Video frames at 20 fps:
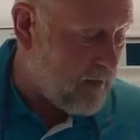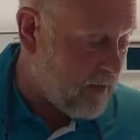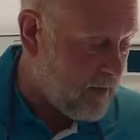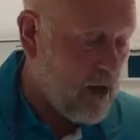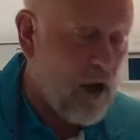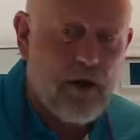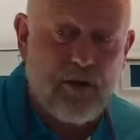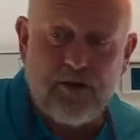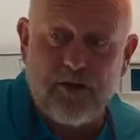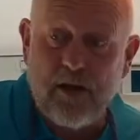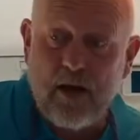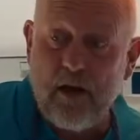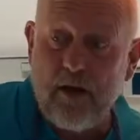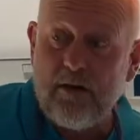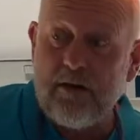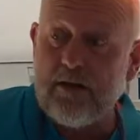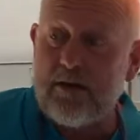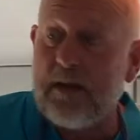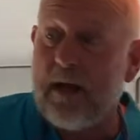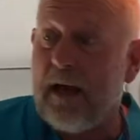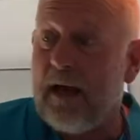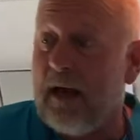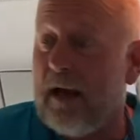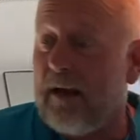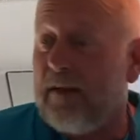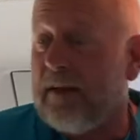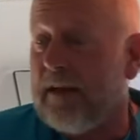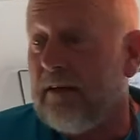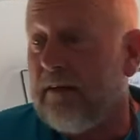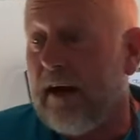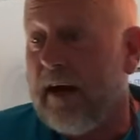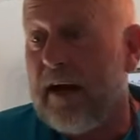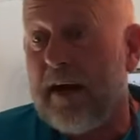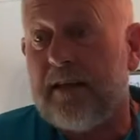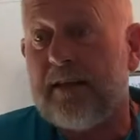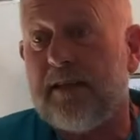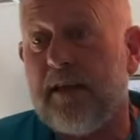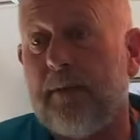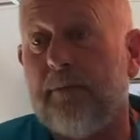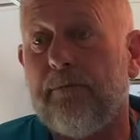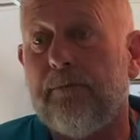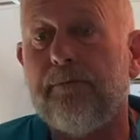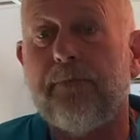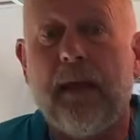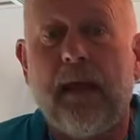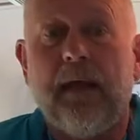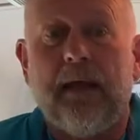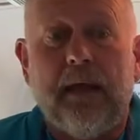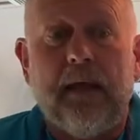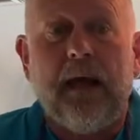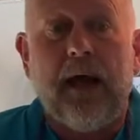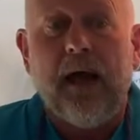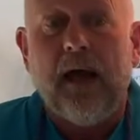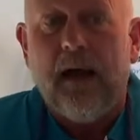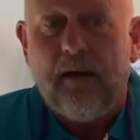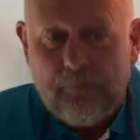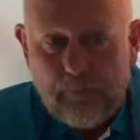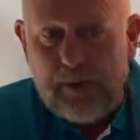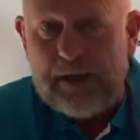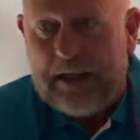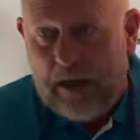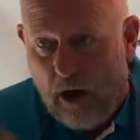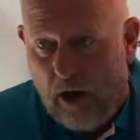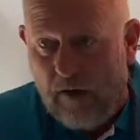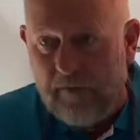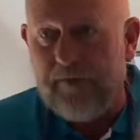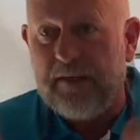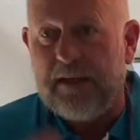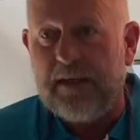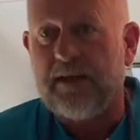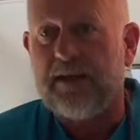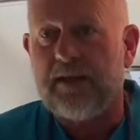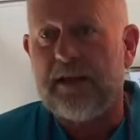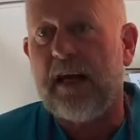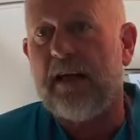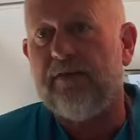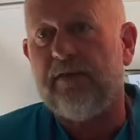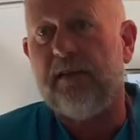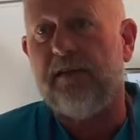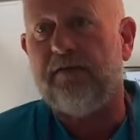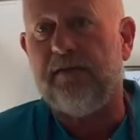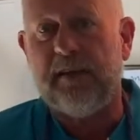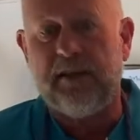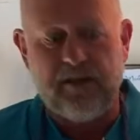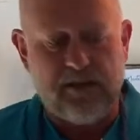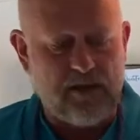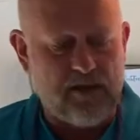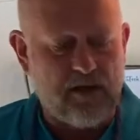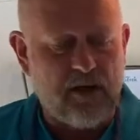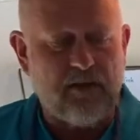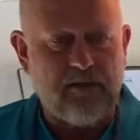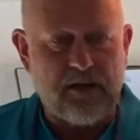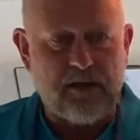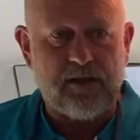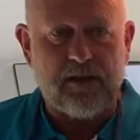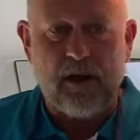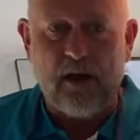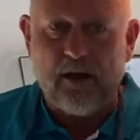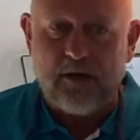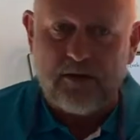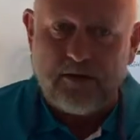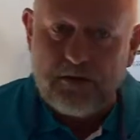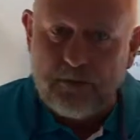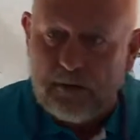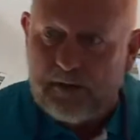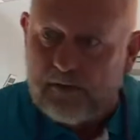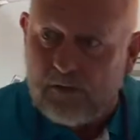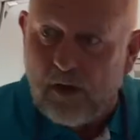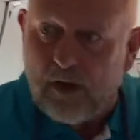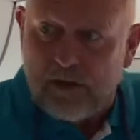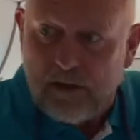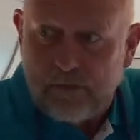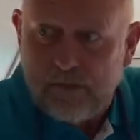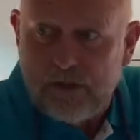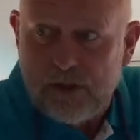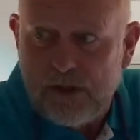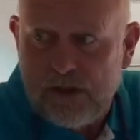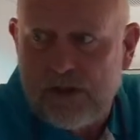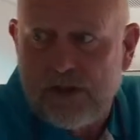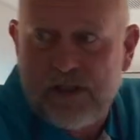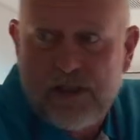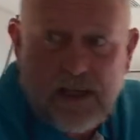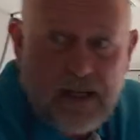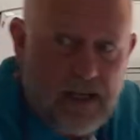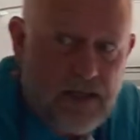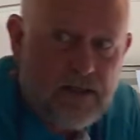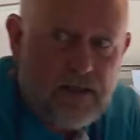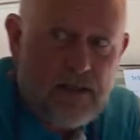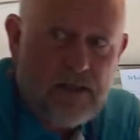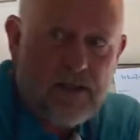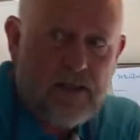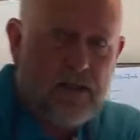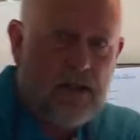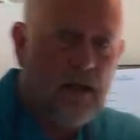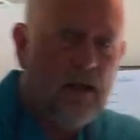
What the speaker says: coach goes, there are some pretty obvious safety features on this coach. We've got emergency exits